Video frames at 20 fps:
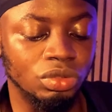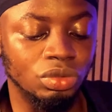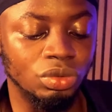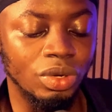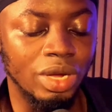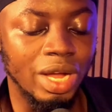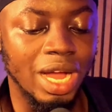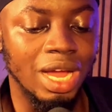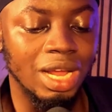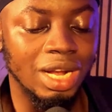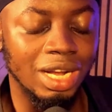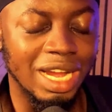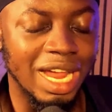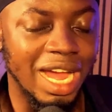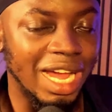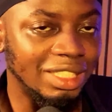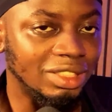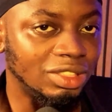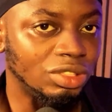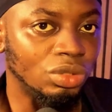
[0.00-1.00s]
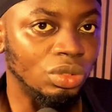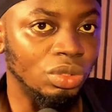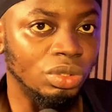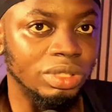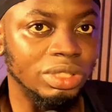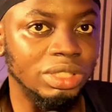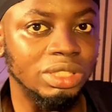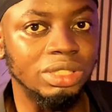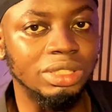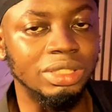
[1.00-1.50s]
you to align your
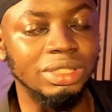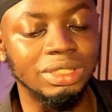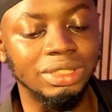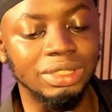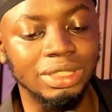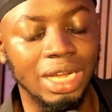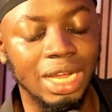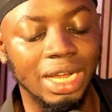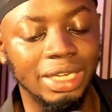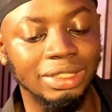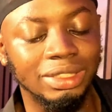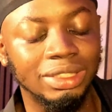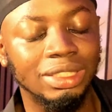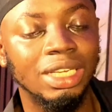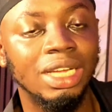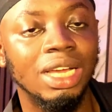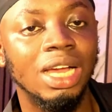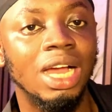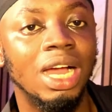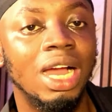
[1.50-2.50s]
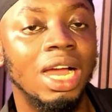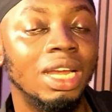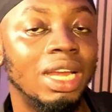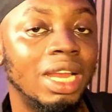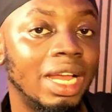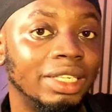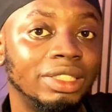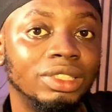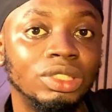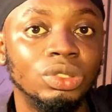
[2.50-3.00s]
design,
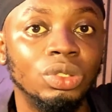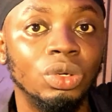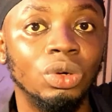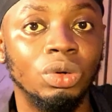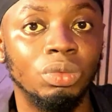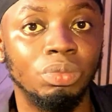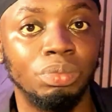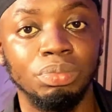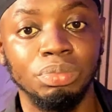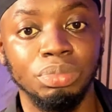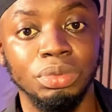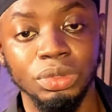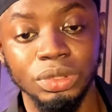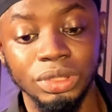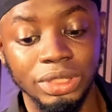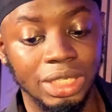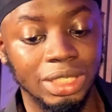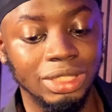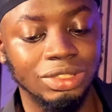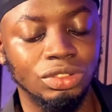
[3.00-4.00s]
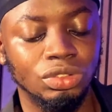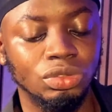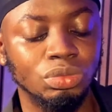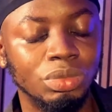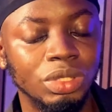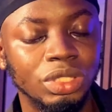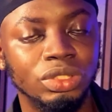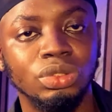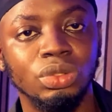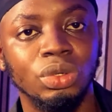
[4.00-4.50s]
align your project to
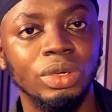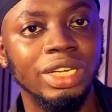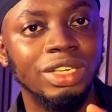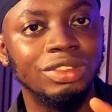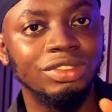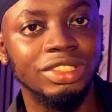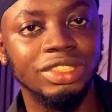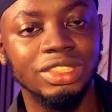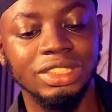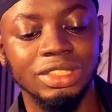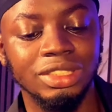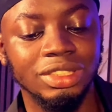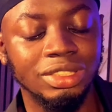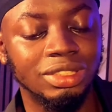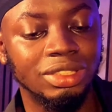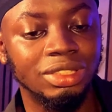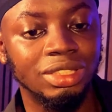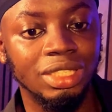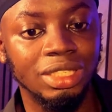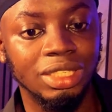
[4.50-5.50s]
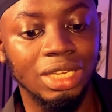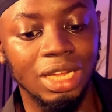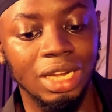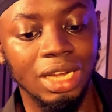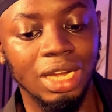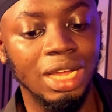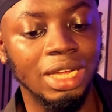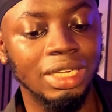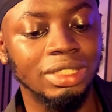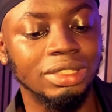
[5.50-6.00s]
make sure everything is
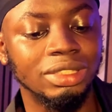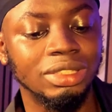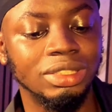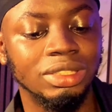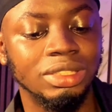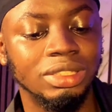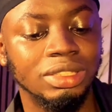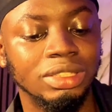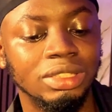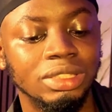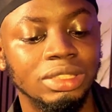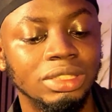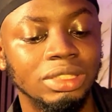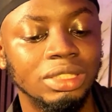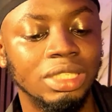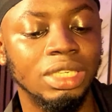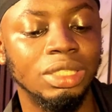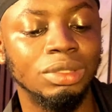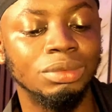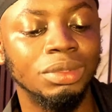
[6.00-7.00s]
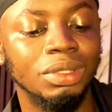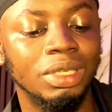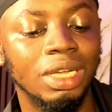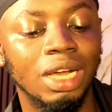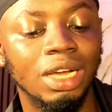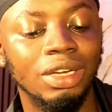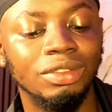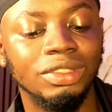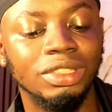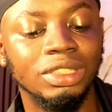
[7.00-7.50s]
aligned. Then we
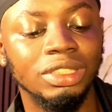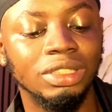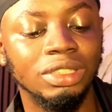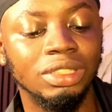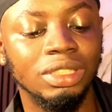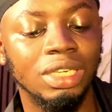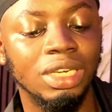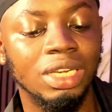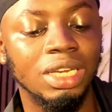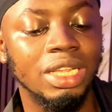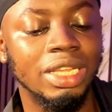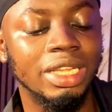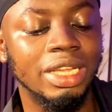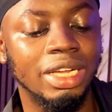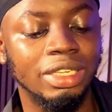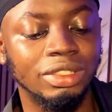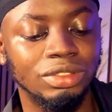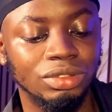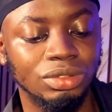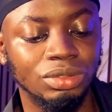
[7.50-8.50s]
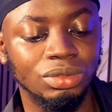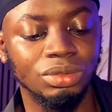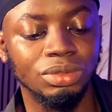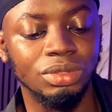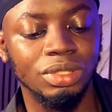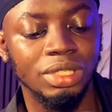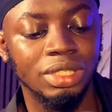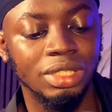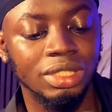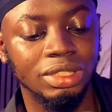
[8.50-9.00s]
have the layer tool.
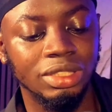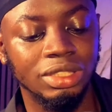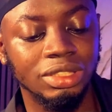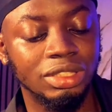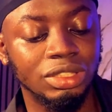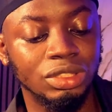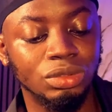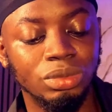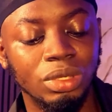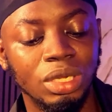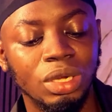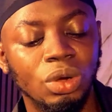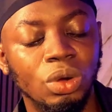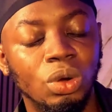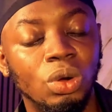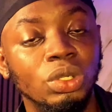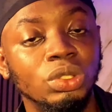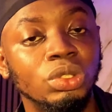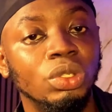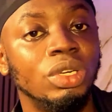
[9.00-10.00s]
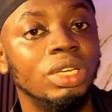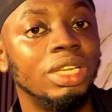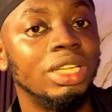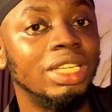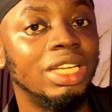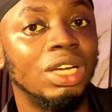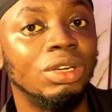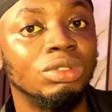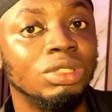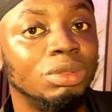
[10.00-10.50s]
This is where all your
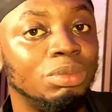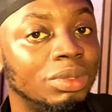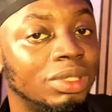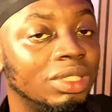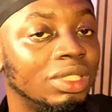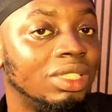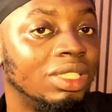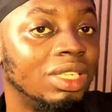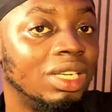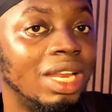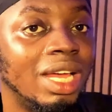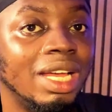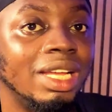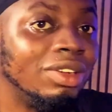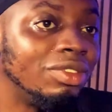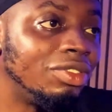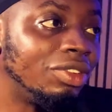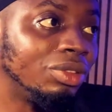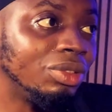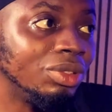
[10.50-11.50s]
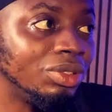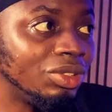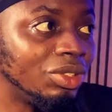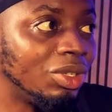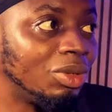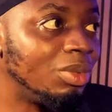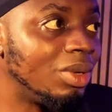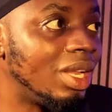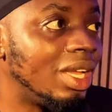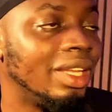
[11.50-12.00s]
layer will be, like
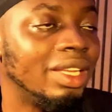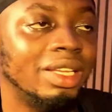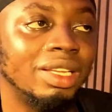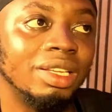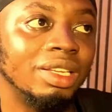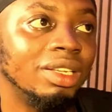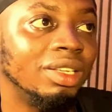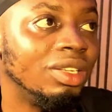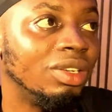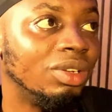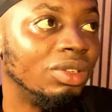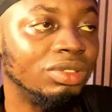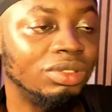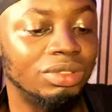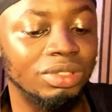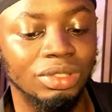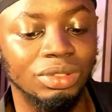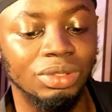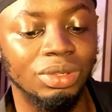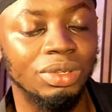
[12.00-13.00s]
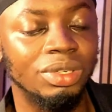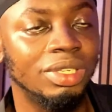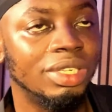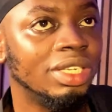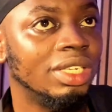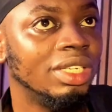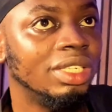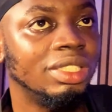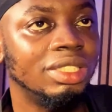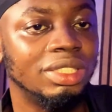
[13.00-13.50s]
Photoshop, like Illustrator.
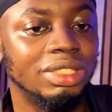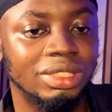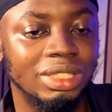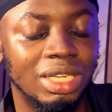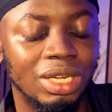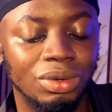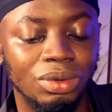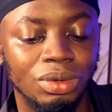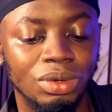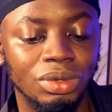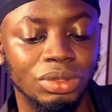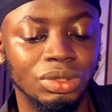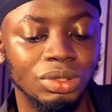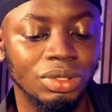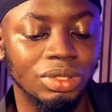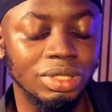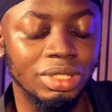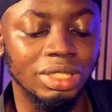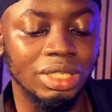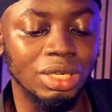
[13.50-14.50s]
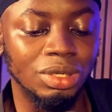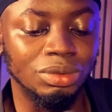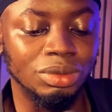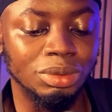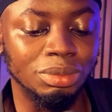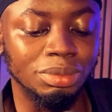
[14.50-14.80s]
This is how all your layer will